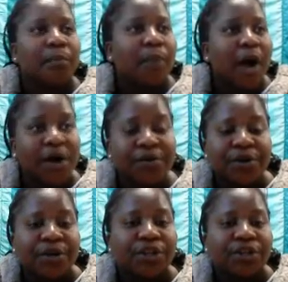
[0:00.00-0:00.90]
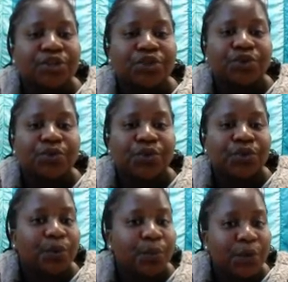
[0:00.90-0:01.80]
parallel to
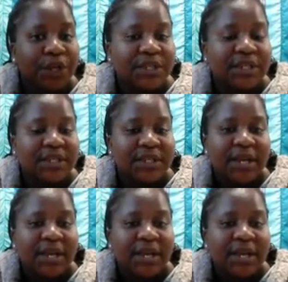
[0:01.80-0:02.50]
the wind,